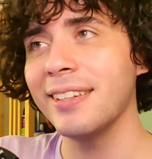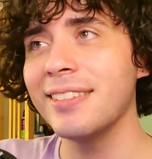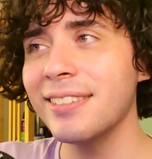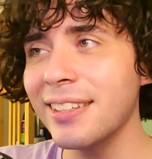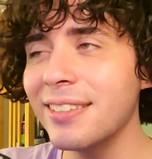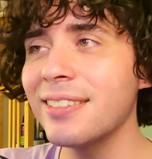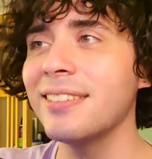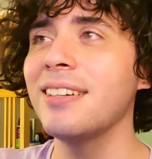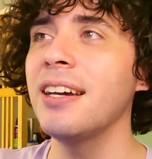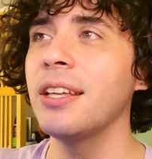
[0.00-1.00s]

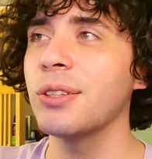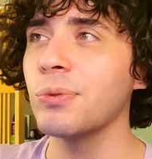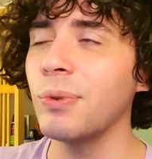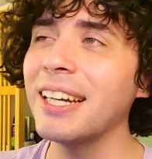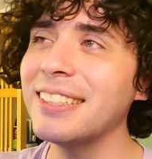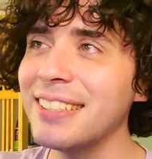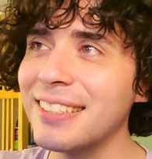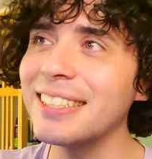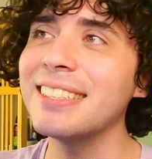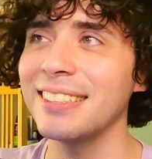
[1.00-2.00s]
the ranked
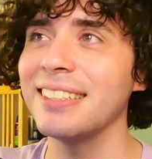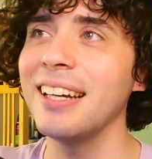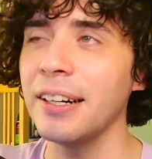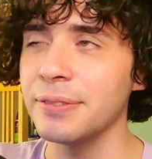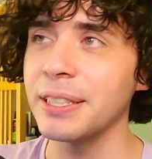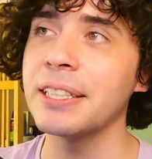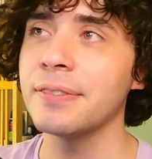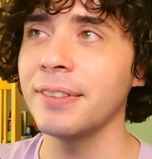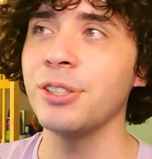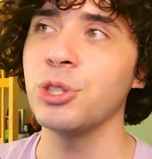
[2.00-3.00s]
season of League
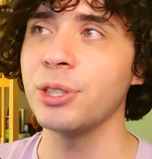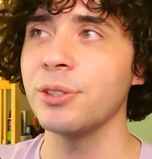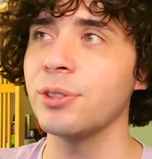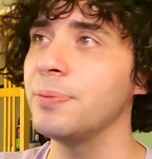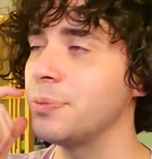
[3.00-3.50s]
of Legends.